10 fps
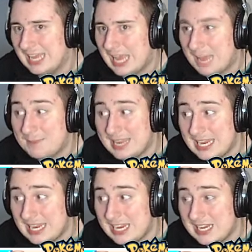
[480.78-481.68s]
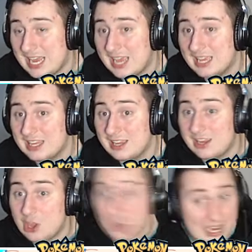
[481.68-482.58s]
I mean,
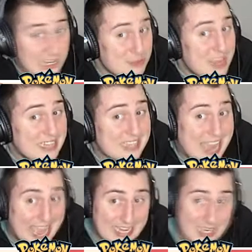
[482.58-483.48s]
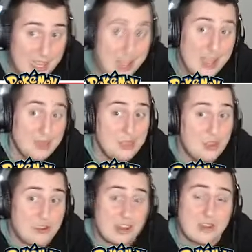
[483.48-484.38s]
you can do things again.
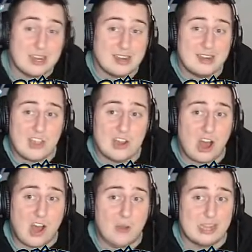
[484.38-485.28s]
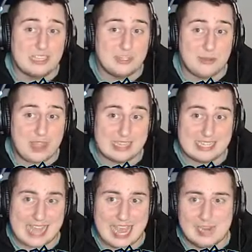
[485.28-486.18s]
You you can you can always do things
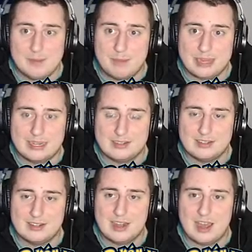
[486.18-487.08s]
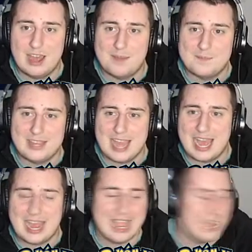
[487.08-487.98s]
again, but... Um, yeah,
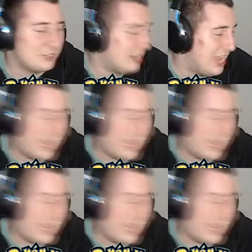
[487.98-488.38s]
I actually had